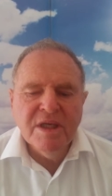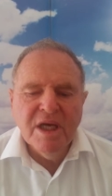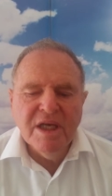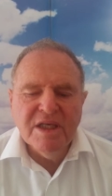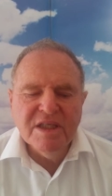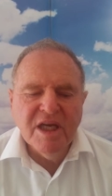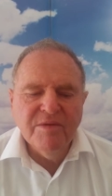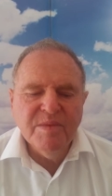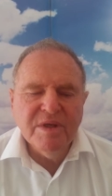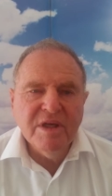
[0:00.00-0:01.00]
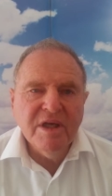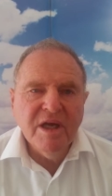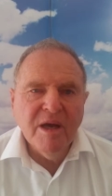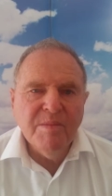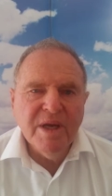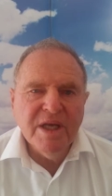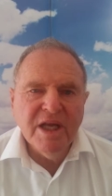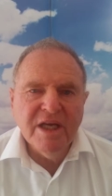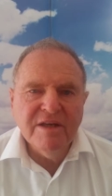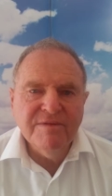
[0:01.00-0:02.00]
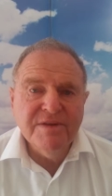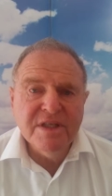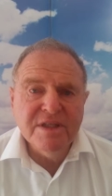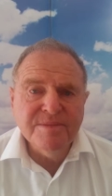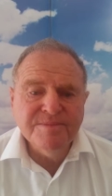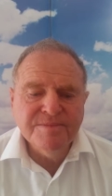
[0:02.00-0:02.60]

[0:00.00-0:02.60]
and his government a mandate to fix it.